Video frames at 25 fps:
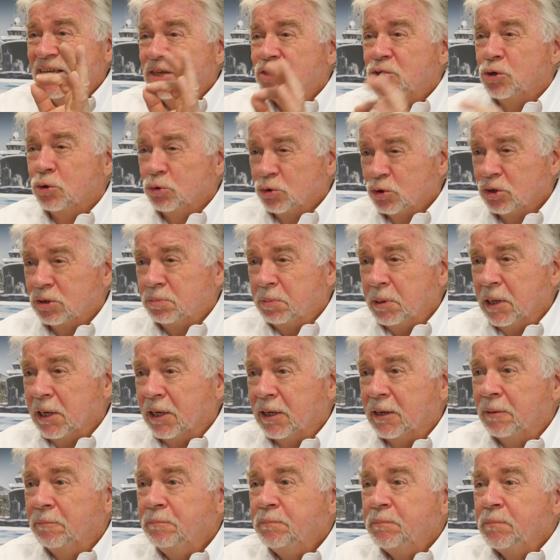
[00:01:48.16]
so to
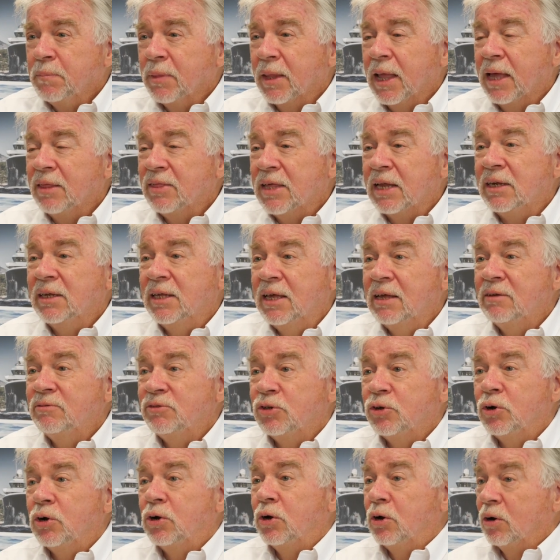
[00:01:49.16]
speak, and that gives
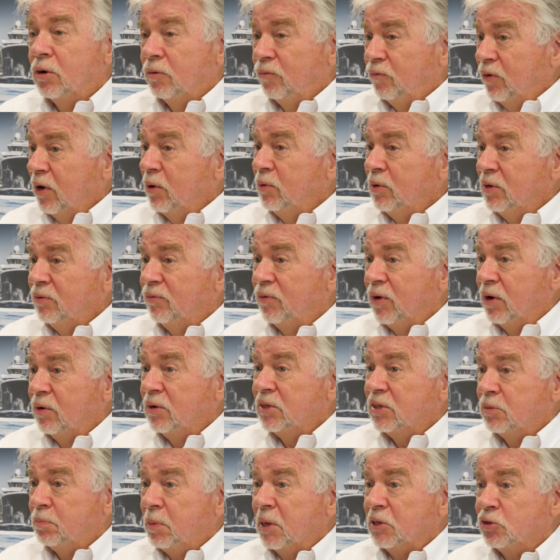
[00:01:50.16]
her her very, very
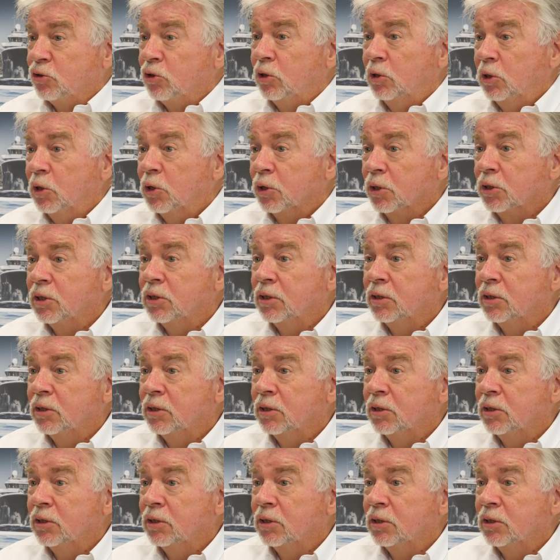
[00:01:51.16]
special look.